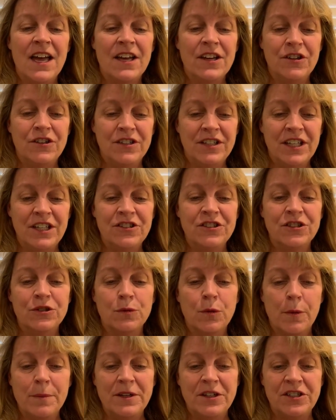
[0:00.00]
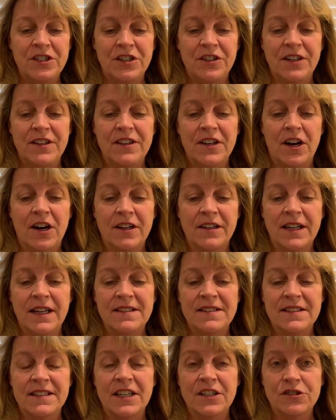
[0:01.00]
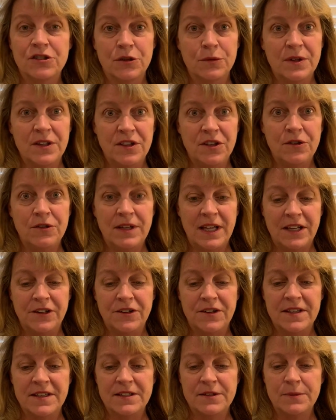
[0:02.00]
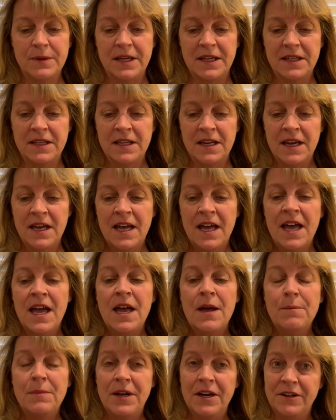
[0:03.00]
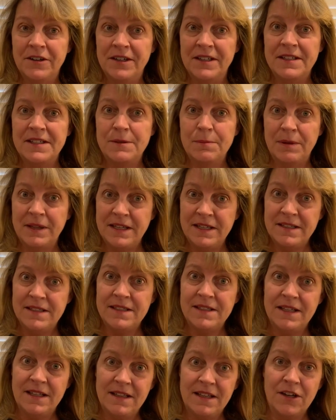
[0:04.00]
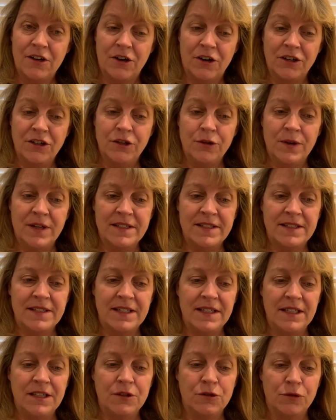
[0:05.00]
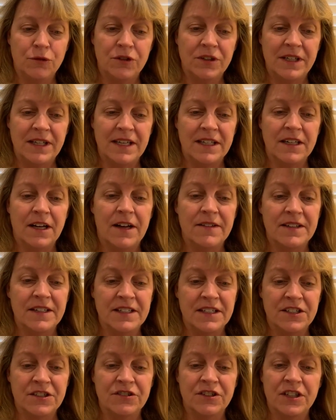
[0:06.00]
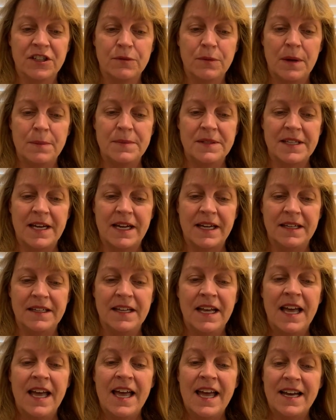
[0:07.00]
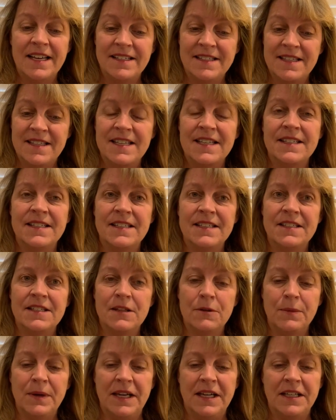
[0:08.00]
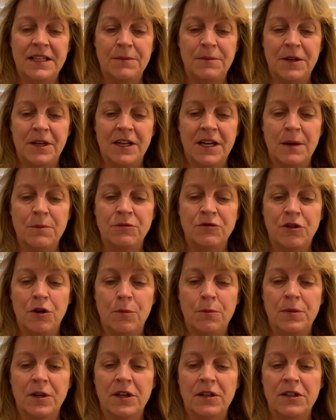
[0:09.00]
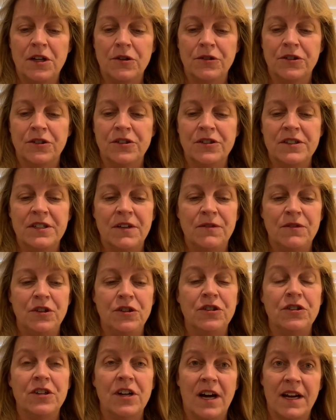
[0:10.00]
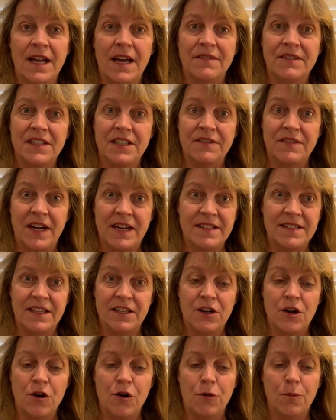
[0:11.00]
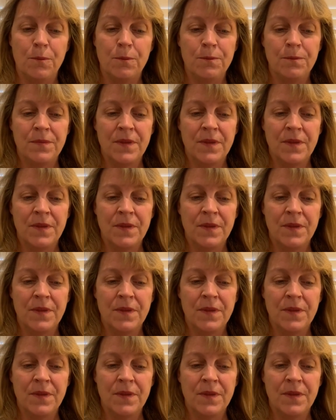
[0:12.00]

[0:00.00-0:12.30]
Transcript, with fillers: Your teacher will be sharing the online schedule with you later this week. Parents, please see the RUSD toolkit on the district's website as this is the week to pick up Chromebook loaners if you do not have a device at home.